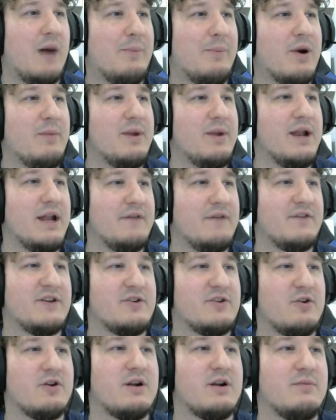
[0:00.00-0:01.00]
Permanent, if the
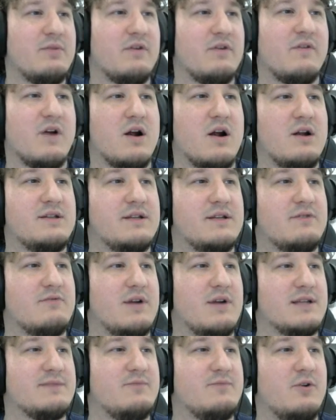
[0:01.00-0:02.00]
total number of cards in
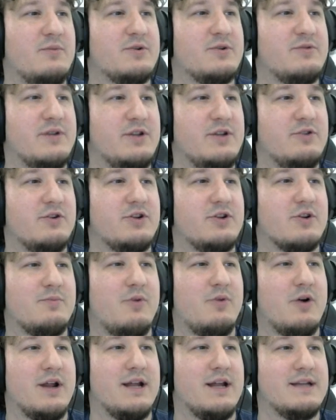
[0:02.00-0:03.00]
rest mode between you and your
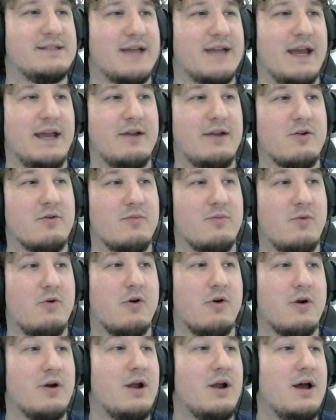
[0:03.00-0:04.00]
opponent is 8 or
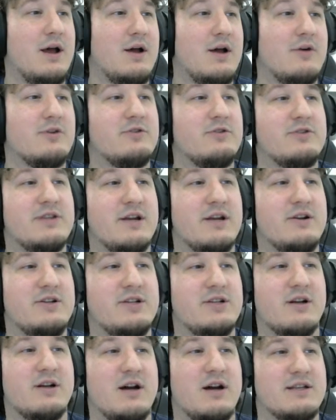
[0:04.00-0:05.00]
more, reduce the
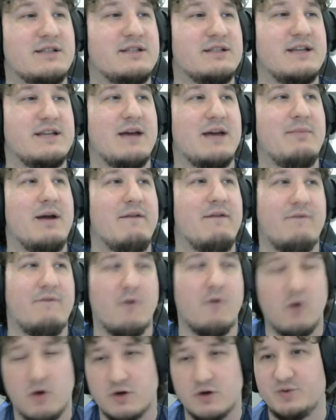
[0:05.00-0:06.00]
energy cost in this hand by
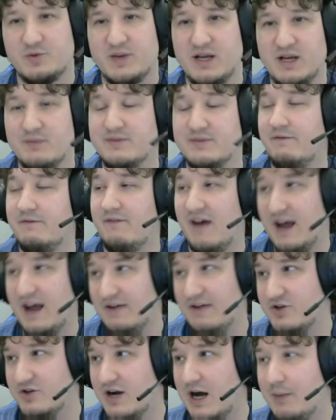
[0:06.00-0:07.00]
4, so it becomes a
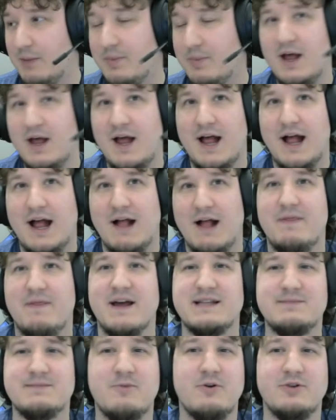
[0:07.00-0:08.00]
5-drop.
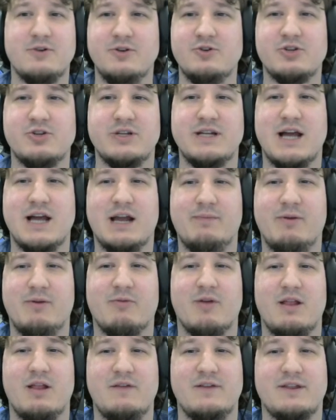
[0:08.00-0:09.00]
That's usually not going to be
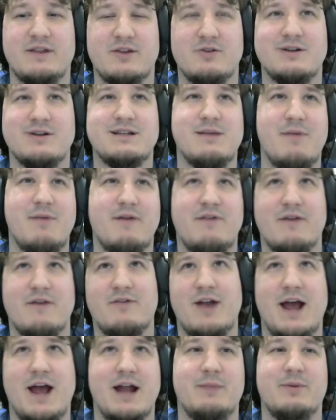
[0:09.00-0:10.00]
relevant. The only time I've ever
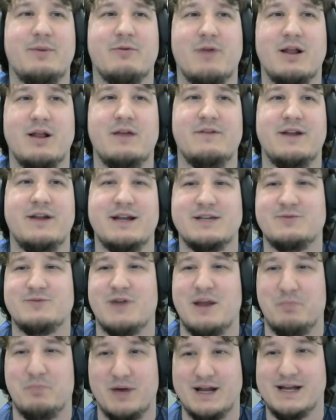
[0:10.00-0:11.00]
had it be relevant is when
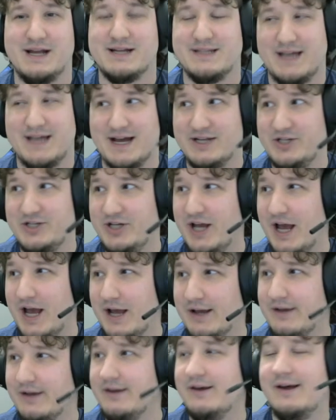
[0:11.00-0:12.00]
I played against
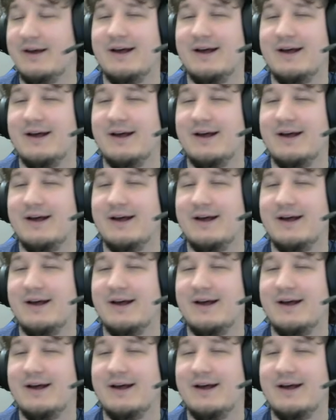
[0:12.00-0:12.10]
Hachiyak.